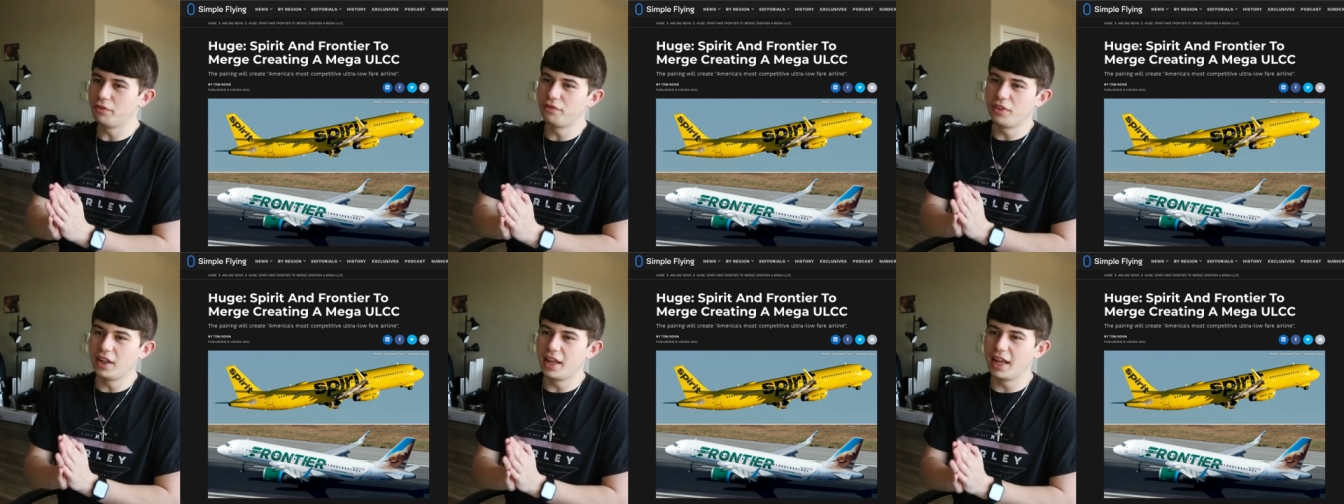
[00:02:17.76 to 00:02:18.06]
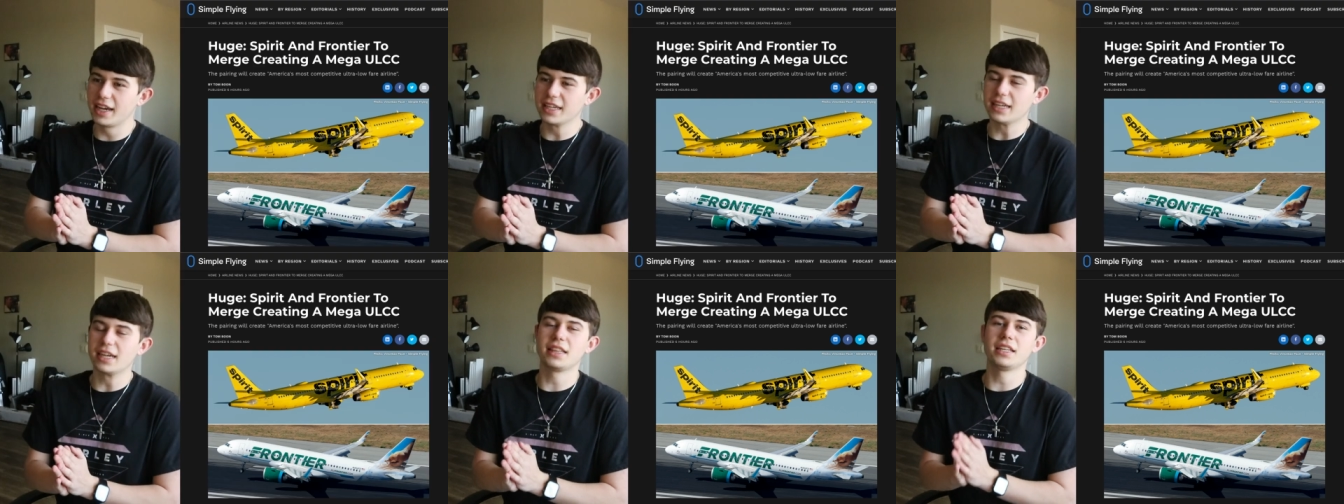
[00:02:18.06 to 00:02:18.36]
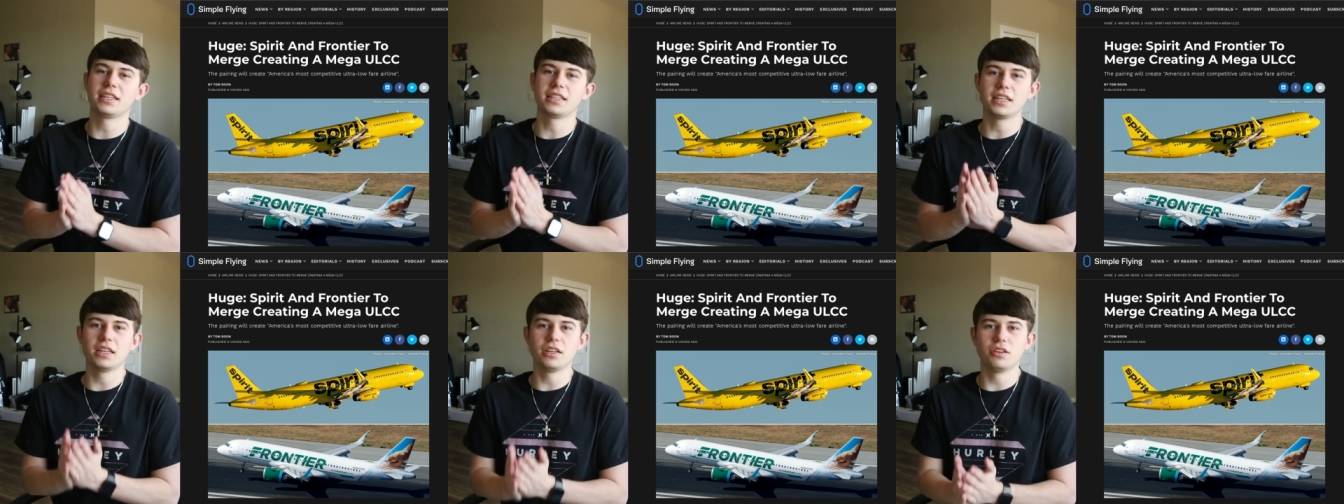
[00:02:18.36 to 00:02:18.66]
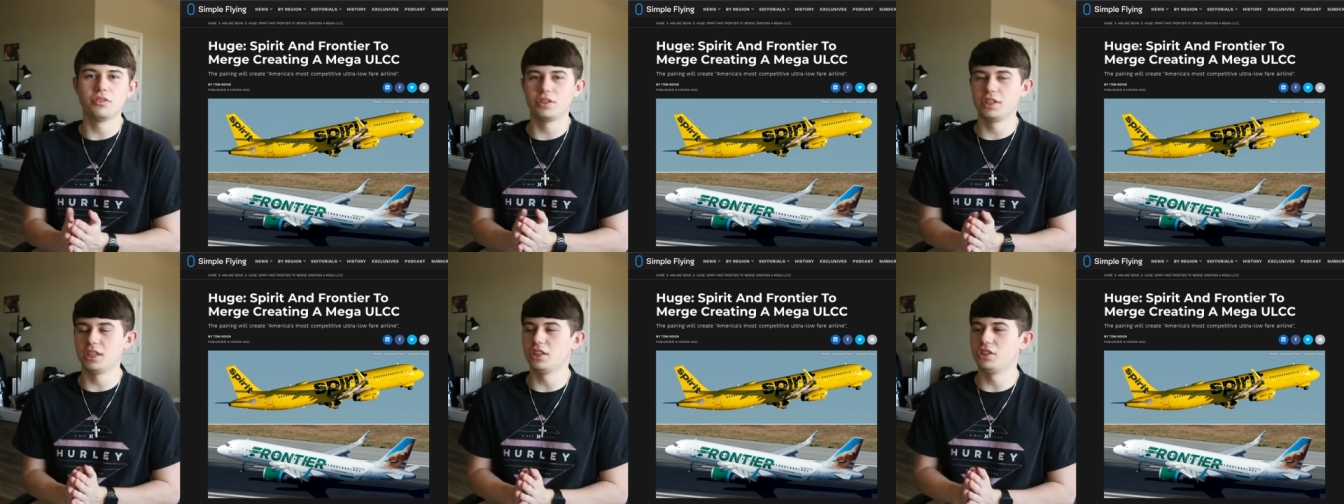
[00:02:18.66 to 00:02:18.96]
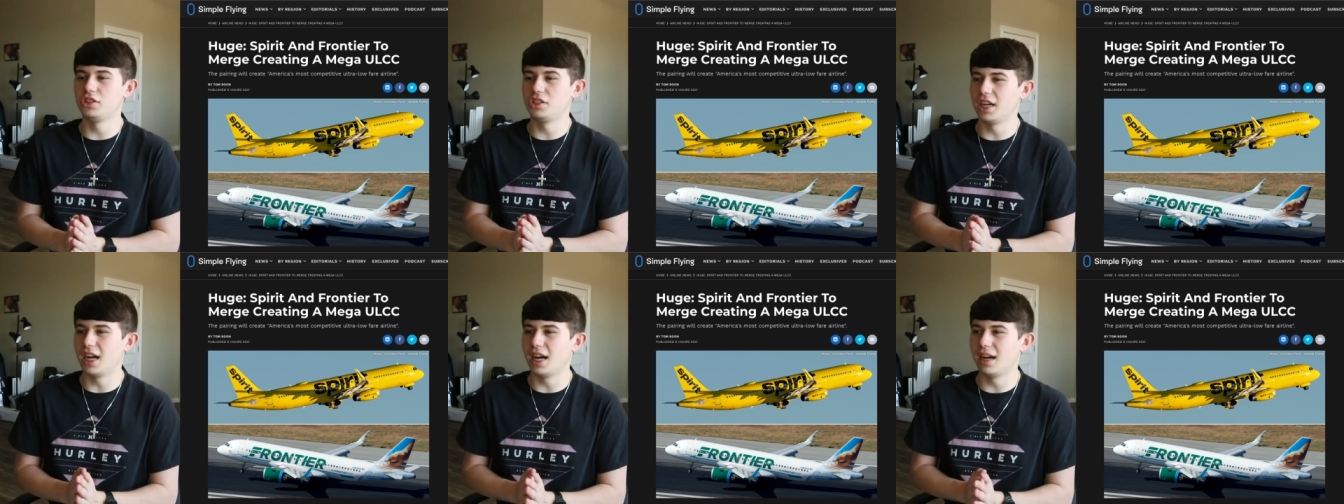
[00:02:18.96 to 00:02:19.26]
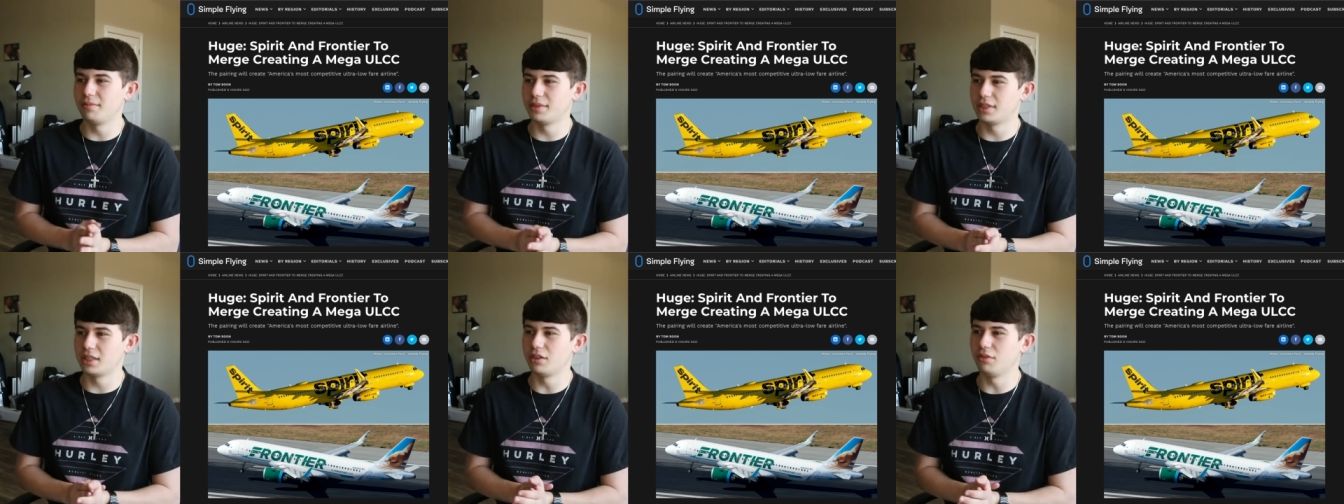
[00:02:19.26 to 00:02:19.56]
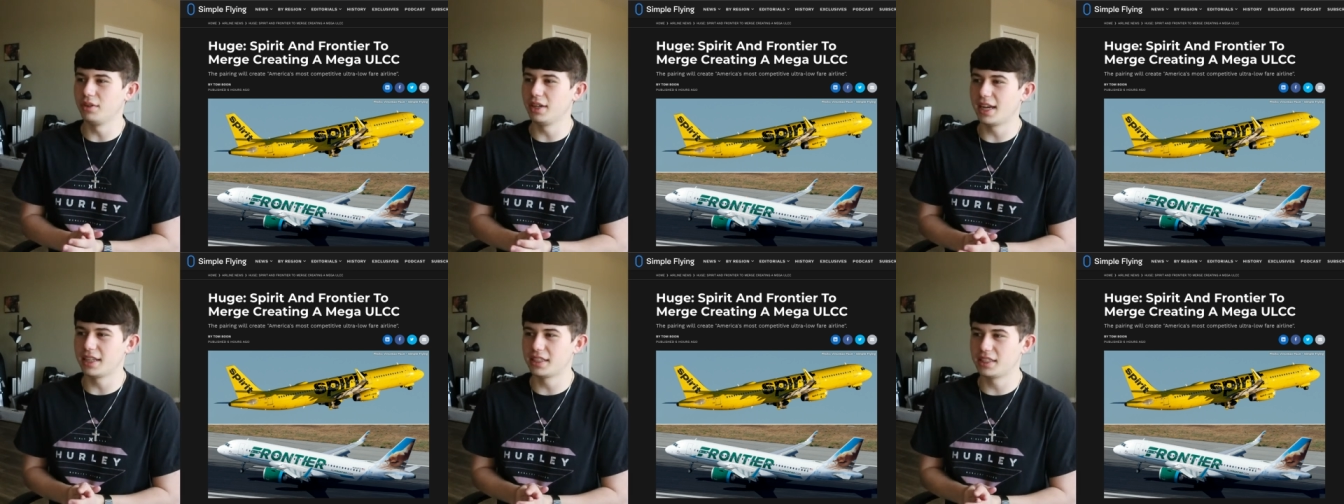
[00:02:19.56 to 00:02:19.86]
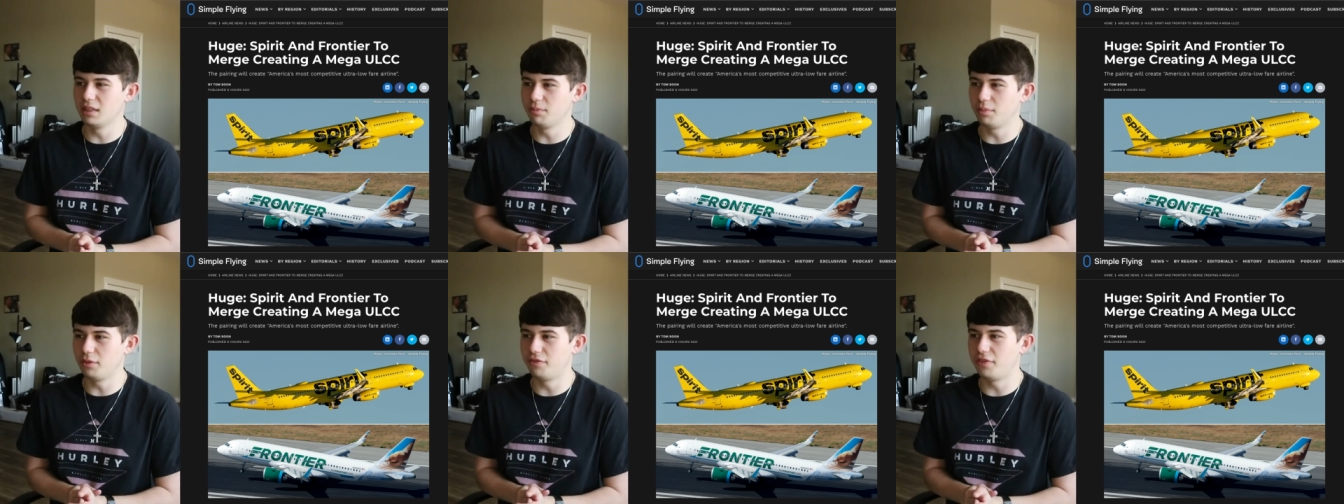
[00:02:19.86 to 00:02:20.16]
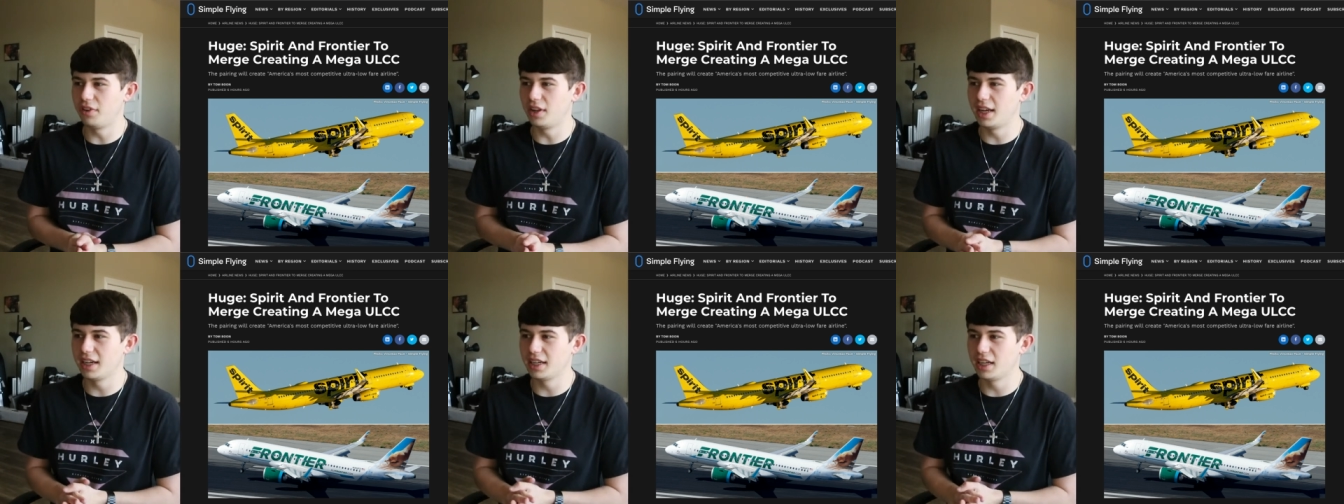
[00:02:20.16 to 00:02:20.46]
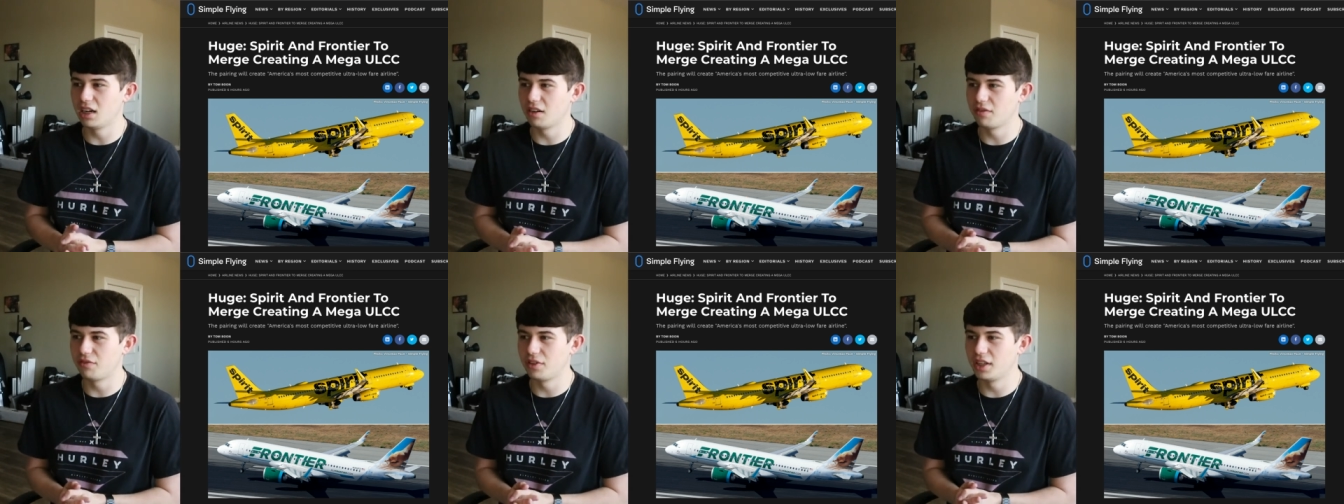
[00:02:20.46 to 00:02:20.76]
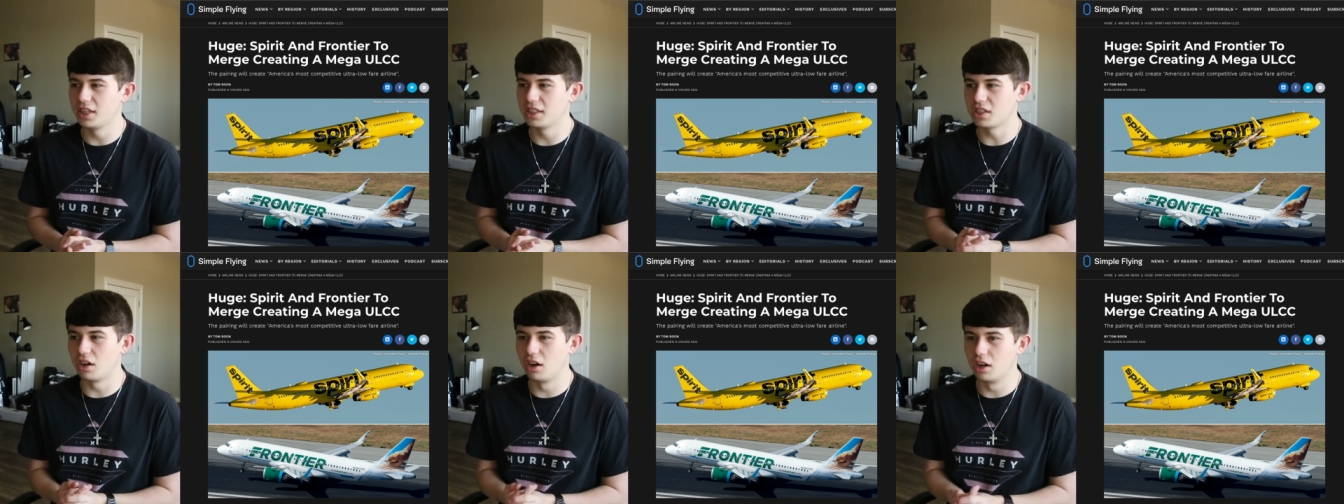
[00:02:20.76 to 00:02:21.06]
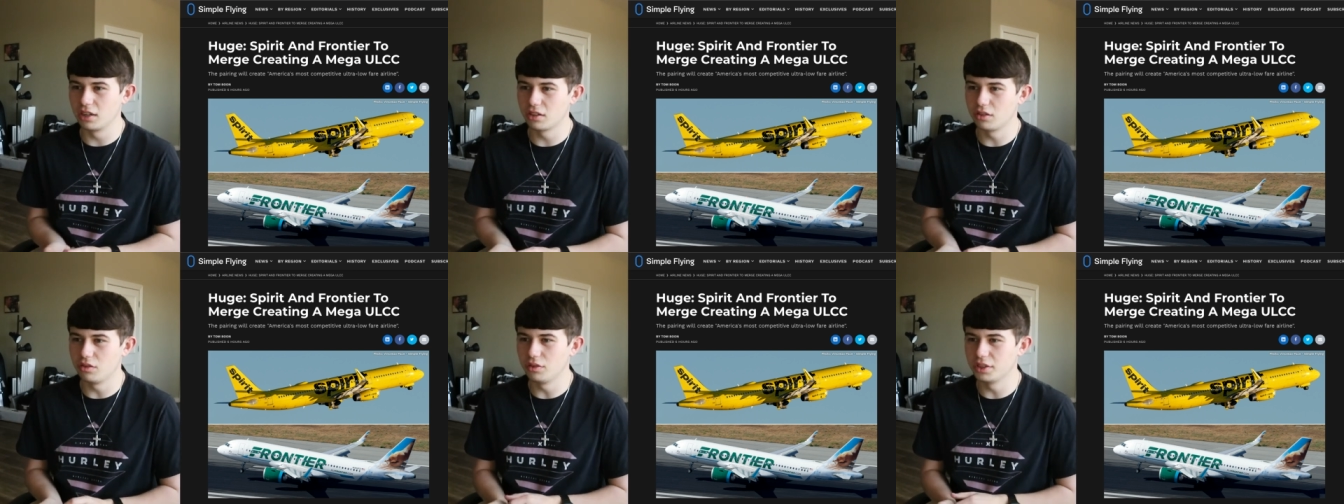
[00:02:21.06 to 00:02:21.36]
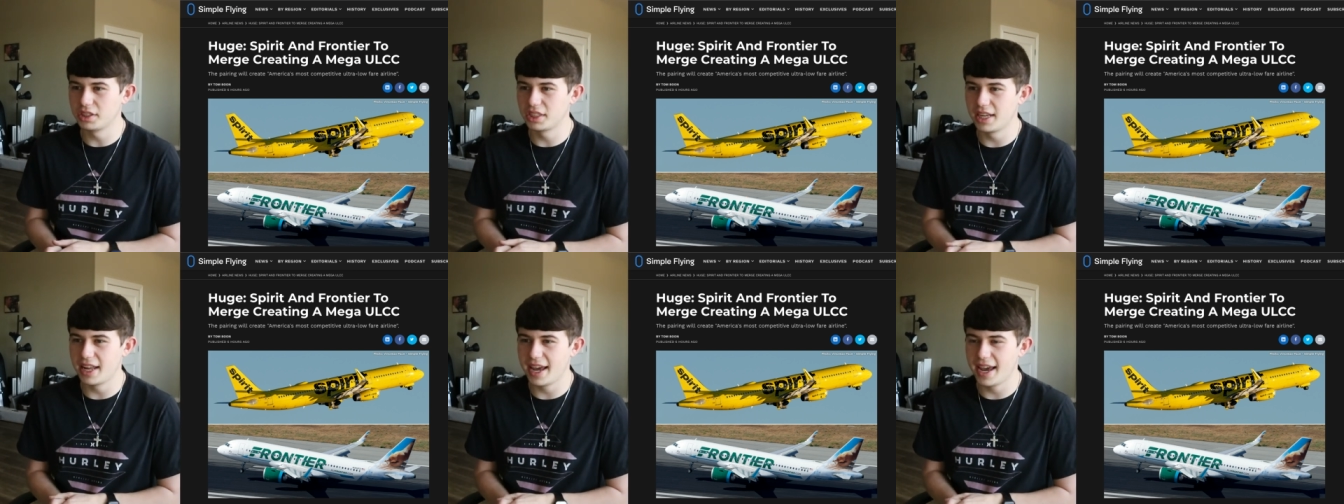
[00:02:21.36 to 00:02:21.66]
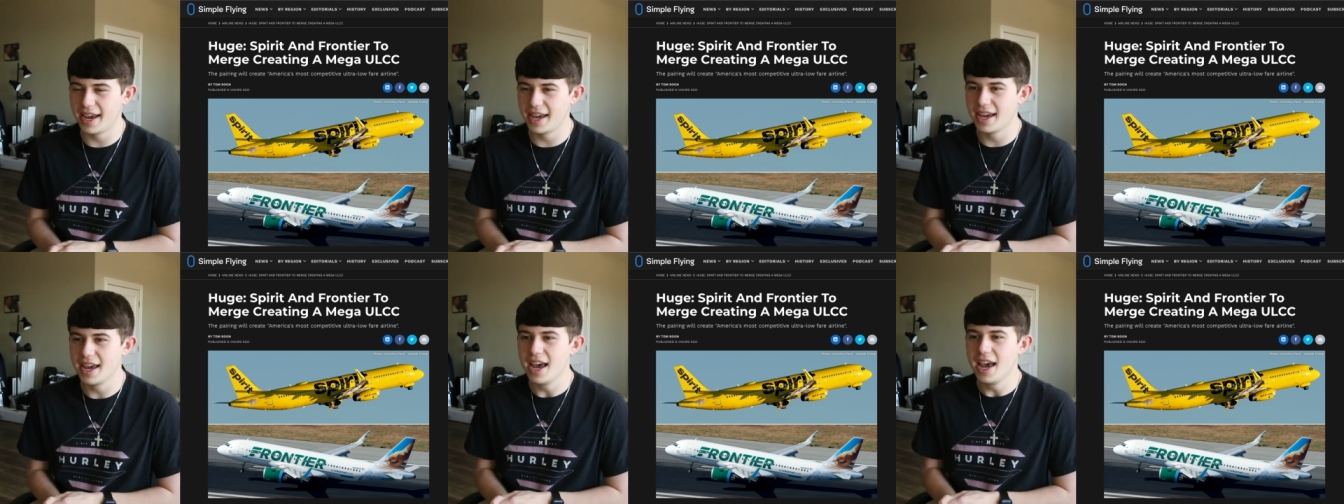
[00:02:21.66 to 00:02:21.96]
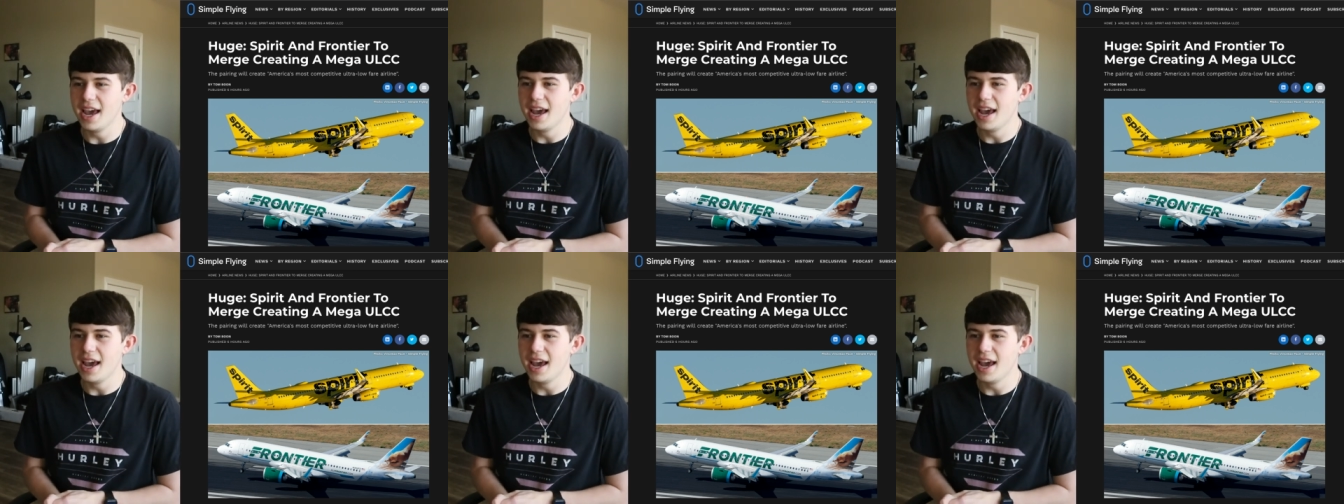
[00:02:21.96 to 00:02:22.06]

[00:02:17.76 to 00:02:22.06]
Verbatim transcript: Flying. I think they do a good job. So we got Simple Flying here for this article today.